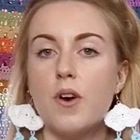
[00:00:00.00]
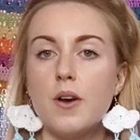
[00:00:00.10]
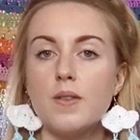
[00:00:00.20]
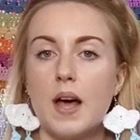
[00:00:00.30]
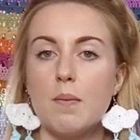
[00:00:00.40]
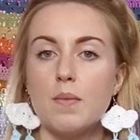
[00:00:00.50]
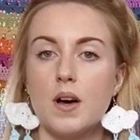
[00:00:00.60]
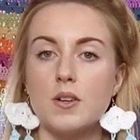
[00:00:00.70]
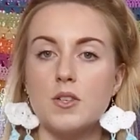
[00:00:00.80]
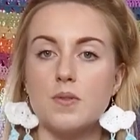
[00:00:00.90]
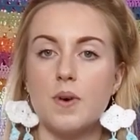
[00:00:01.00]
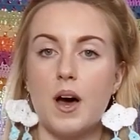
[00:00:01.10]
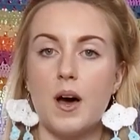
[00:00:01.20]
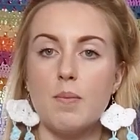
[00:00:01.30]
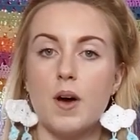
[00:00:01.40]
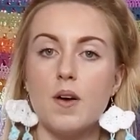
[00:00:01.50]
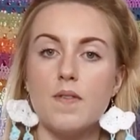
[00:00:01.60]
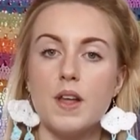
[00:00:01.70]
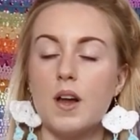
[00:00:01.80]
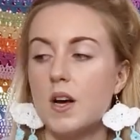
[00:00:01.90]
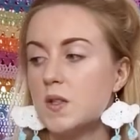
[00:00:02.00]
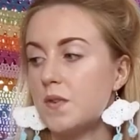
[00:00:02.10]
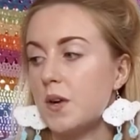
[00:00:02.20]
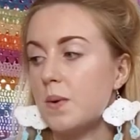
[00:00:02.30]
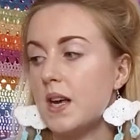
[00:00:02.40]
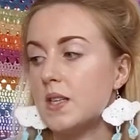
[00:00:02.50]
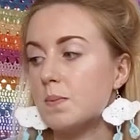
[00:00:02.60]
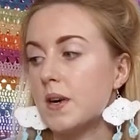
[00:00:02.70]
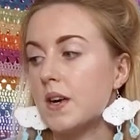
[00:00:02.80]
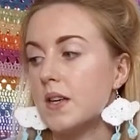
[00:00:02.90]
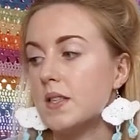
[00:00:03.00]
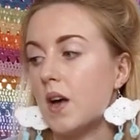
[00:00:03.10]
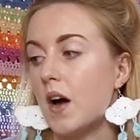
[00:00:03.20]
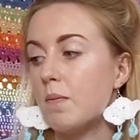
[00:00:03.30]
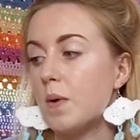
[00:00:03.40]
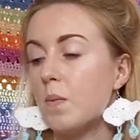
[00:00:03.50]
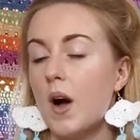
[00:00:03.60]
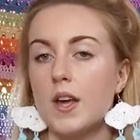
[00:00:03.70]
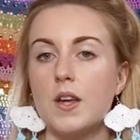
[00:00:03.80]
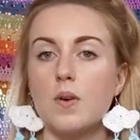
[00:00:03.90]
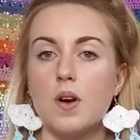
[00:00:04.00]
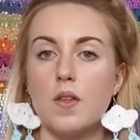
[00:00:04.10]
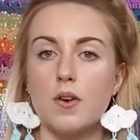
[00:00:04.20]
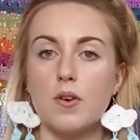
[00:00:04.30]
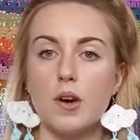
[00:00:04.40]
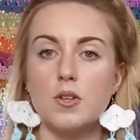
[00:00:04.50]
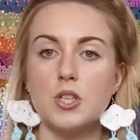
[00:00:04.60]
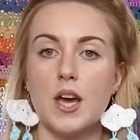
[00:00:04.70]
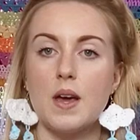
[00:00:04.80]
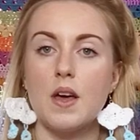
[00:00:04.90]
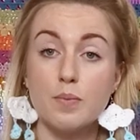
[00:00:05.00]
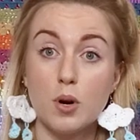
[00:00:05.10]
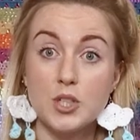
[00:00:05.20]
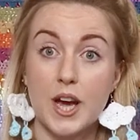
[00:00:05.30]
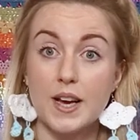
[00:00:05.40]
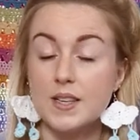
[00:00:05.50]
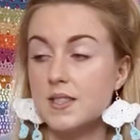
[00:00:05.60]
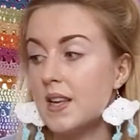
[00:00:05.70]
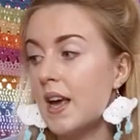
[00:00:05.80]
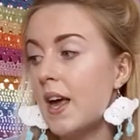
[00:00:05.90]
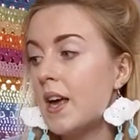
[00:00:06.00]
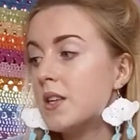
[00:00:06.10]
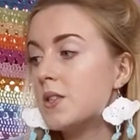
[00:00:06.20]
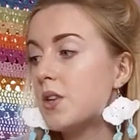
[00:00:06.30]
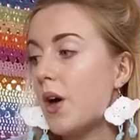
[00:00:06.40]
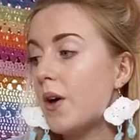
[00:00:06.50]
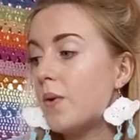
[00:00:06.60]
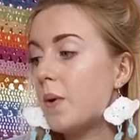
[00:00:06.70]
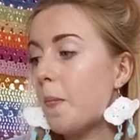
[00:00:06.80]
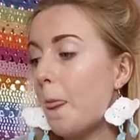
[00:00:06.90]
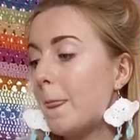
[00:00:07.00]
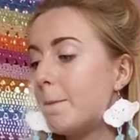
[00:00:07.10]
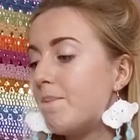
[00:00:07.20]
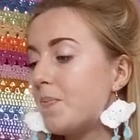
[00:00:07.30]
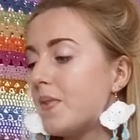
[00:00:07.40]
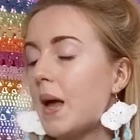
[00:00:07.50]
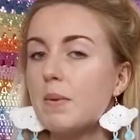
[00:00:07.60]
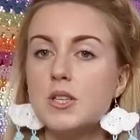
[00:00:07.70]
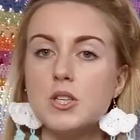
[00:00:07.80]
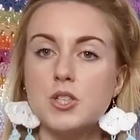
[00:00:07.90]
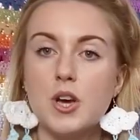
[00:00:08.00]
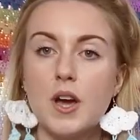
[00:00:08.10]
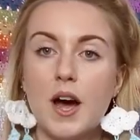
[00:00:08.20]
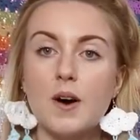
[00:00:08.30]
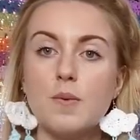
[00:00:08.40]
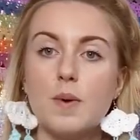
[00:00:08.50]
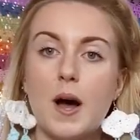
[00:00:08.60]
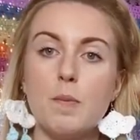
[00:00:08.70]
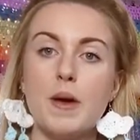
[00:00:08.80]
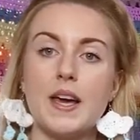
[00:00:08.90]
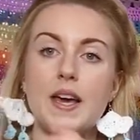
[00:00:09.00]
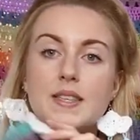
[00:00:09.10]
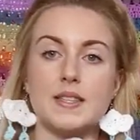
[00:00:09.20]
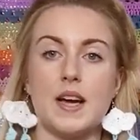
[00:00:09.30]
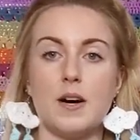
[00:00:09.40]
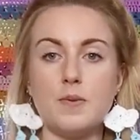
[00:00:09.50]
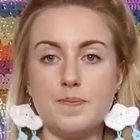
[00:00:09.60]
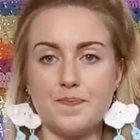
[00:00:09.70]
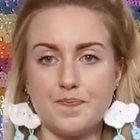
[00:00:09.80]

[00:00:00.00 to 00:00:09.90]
grown that much um, over the last few weeks because I've been working on other crochet projects. So let me just show you how, how big it is now.